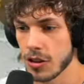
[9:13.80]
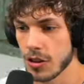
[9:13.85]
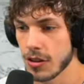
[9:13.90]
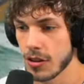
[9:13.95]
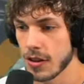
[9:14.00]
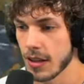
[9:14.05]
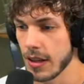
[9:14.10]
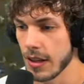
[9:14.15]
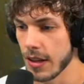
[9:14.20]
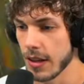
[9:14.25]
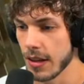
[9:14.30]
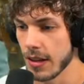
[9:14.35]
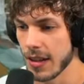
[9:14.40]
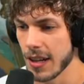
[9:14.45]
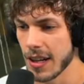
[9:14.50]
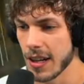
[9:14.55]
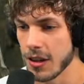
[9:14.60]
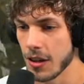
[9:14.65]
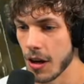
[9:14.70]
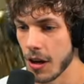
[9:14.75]
Just the,
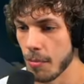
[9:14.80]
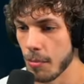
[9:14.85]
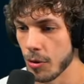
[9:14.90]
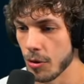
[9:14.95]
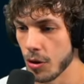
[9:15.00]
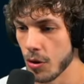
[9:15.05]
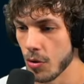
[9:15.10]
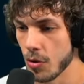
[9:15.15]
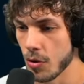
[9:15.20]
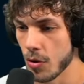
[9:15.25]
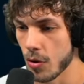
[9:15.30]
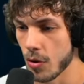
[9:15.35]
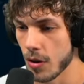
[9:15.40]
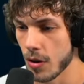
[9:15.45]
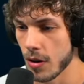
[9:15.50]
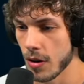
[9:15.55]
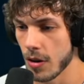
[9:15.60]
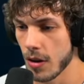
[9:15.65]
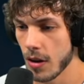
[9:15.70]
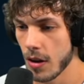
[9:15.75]
like a double nuke
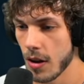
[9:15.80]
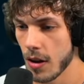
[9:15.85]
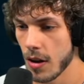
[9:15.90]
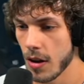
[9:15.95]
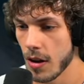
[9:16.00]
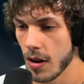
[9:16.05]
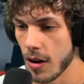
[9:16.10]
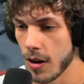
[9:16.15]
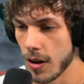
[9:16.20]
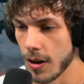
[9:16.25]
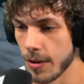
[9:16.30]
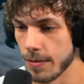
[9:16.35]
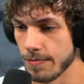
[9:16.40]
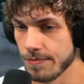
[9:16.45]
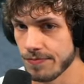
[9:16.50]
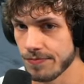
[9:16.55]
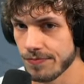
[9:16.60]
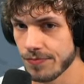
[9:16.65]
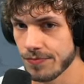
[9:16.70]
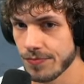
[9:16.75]
or, um,
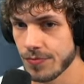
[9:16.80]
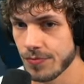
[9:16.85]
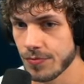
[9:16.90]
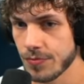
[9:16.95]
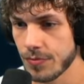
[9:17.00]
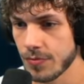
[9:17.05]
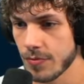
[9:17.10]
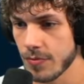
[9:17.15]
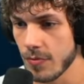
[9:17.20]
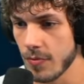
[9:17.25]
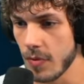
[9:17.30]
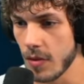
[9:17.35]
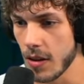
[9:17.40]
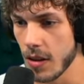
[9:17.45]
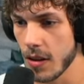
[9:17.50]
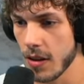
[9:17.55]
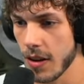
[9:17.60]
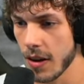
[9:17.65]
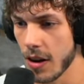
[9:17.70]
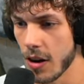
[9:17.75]

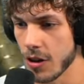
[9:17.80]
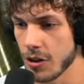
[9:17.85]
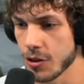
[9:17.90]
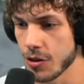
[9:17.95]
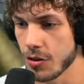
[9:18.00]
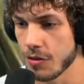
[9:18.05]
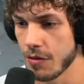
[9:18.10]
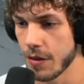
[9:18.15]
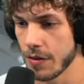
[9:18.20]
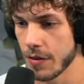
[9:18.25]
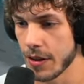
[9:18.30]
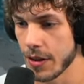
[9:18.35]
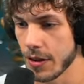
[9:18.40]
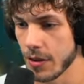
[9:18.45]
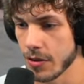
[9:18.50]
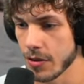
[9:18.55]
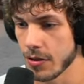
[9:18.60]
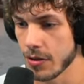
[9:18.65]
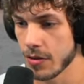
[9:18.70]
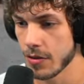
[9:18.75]
like 150
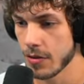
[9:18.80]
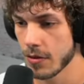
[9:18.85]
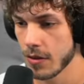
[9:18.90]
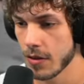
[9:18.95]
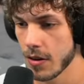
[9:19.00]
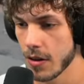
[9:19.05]
kills.